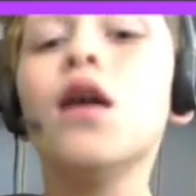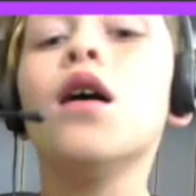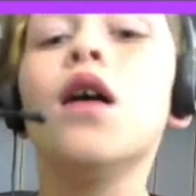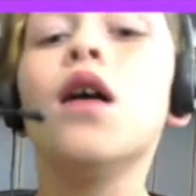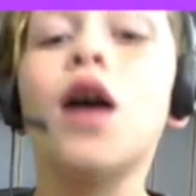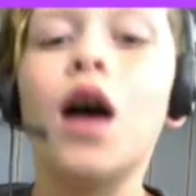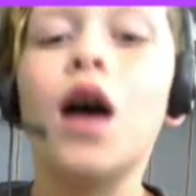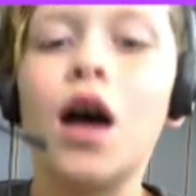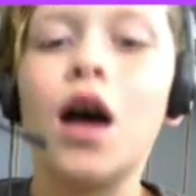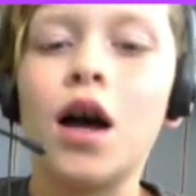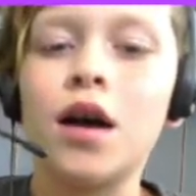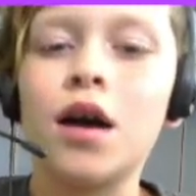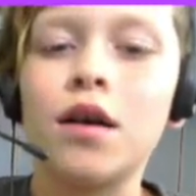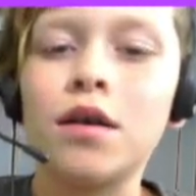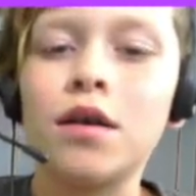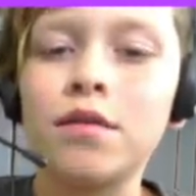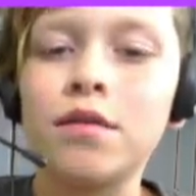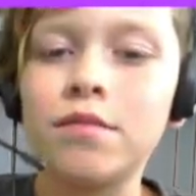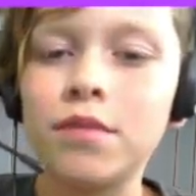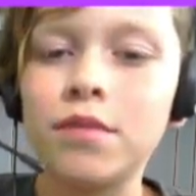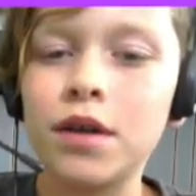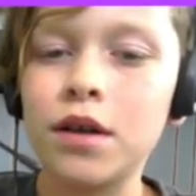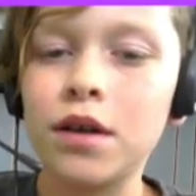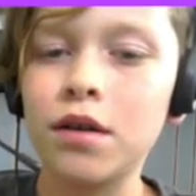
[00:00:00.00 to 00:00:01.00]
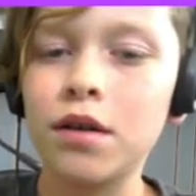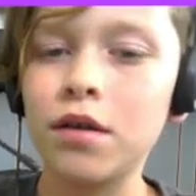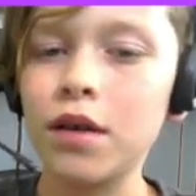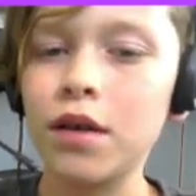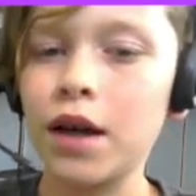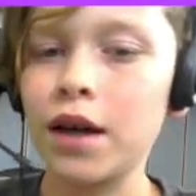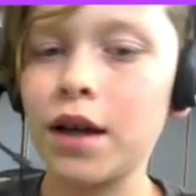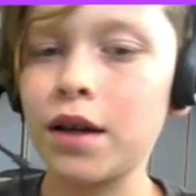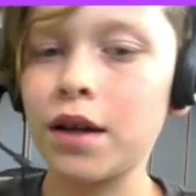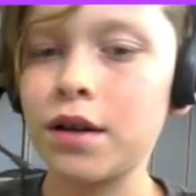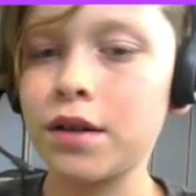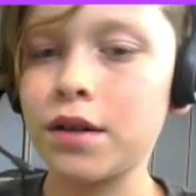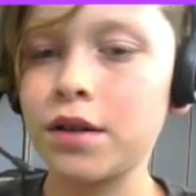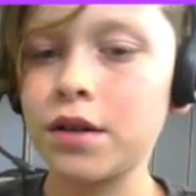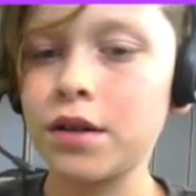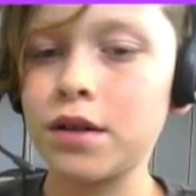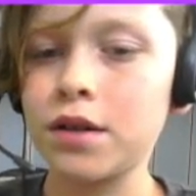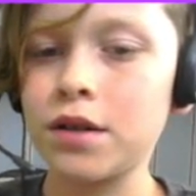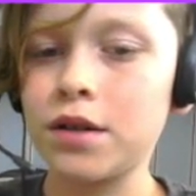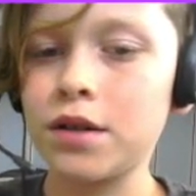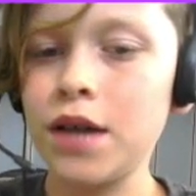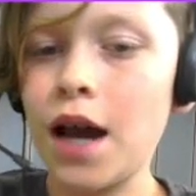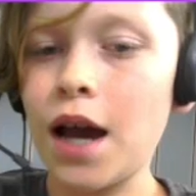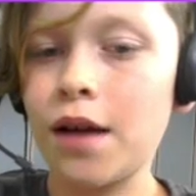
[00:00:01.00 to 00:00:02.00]

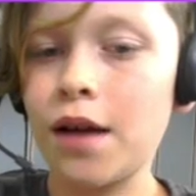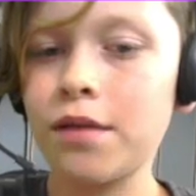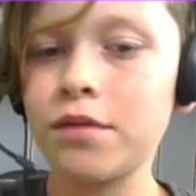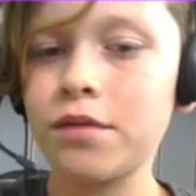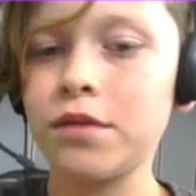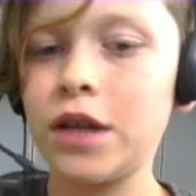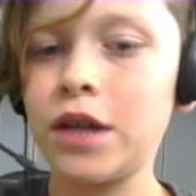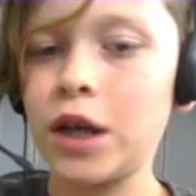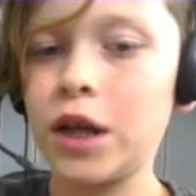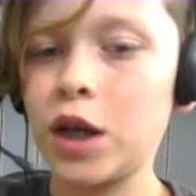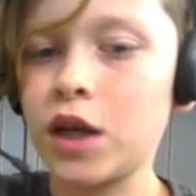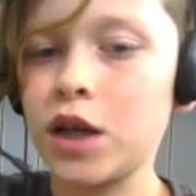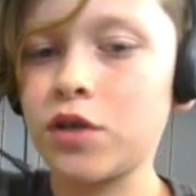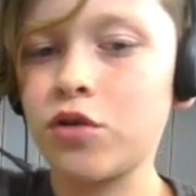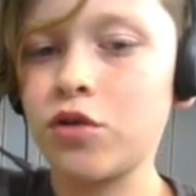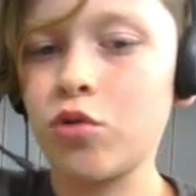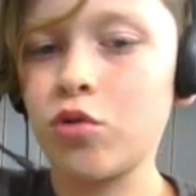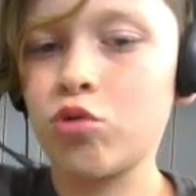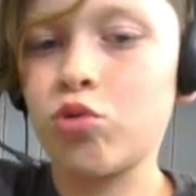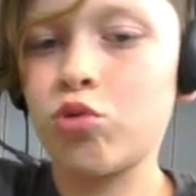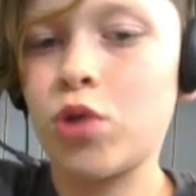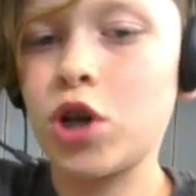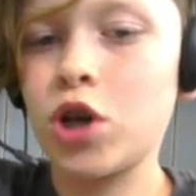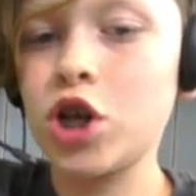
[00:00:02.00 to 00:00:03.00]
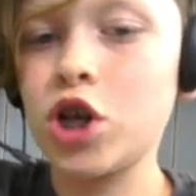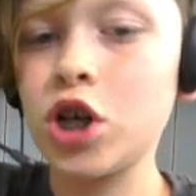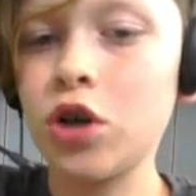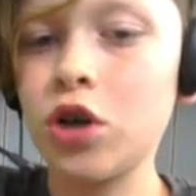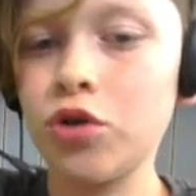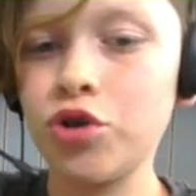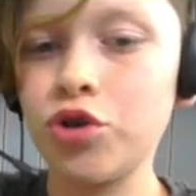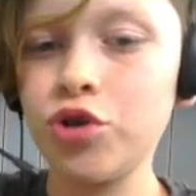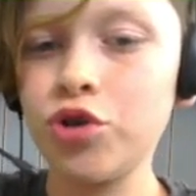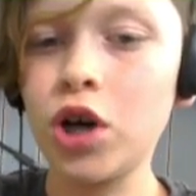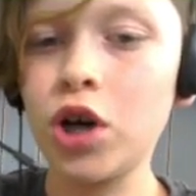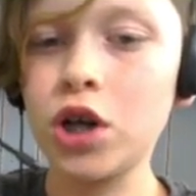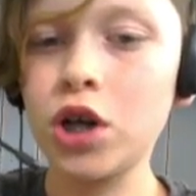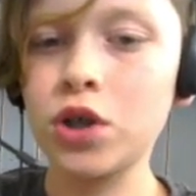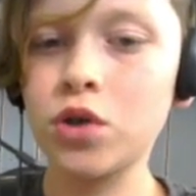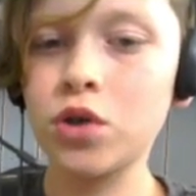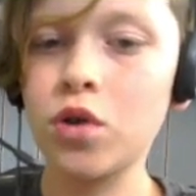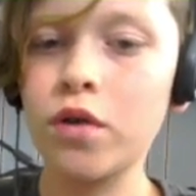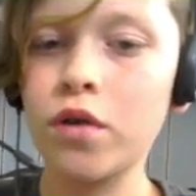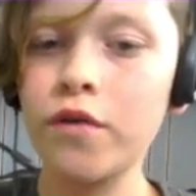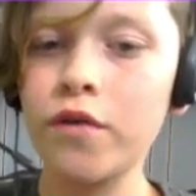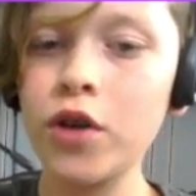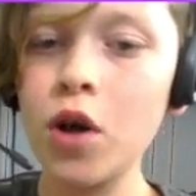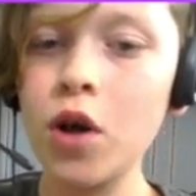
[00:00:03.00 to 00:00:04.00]
And yeah, thank you guys so much for watching. See you guys in
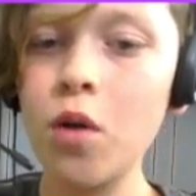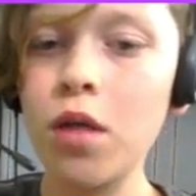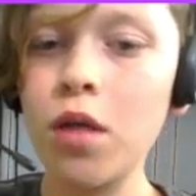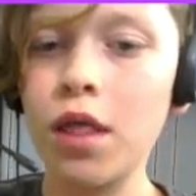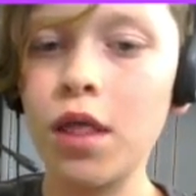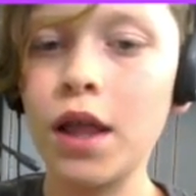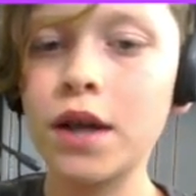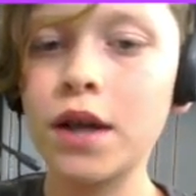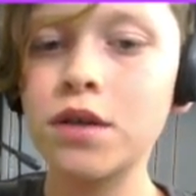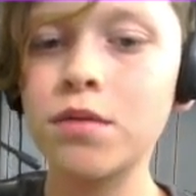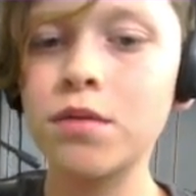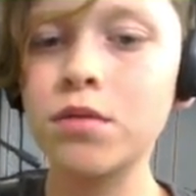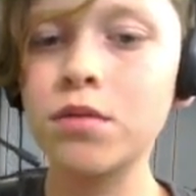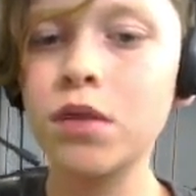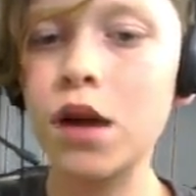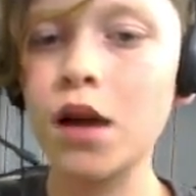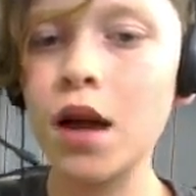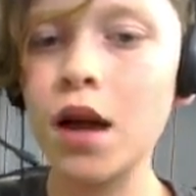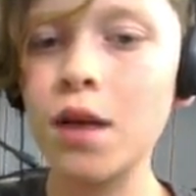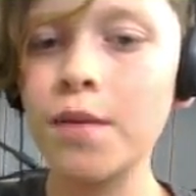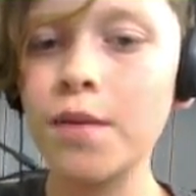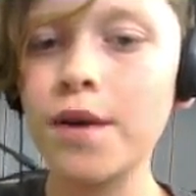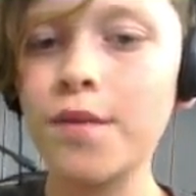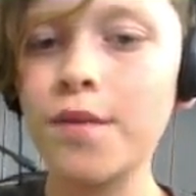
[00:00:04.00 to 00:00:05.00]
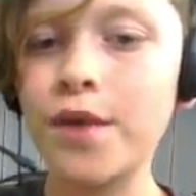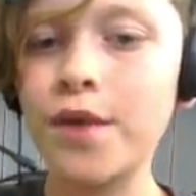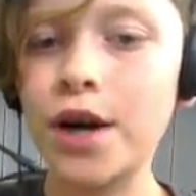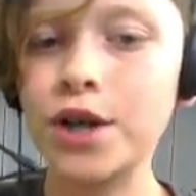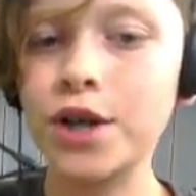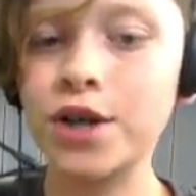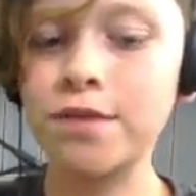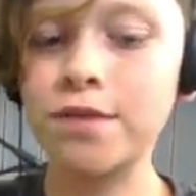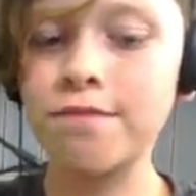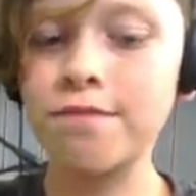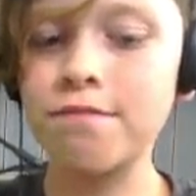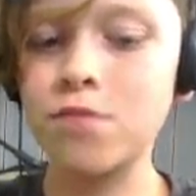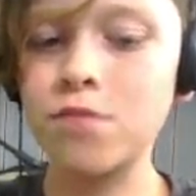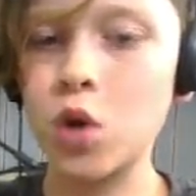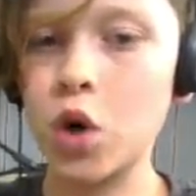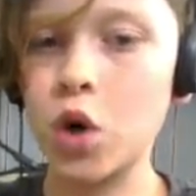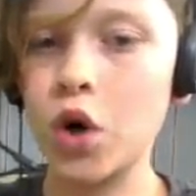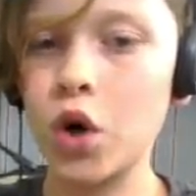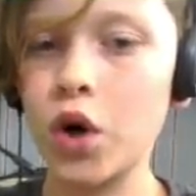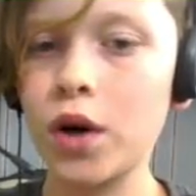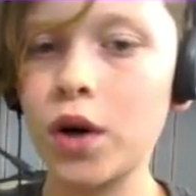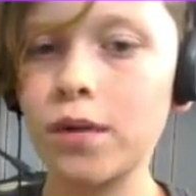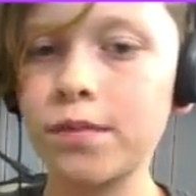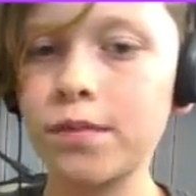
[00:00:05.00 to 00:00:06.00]
another video. Like, subscribe, and watch more.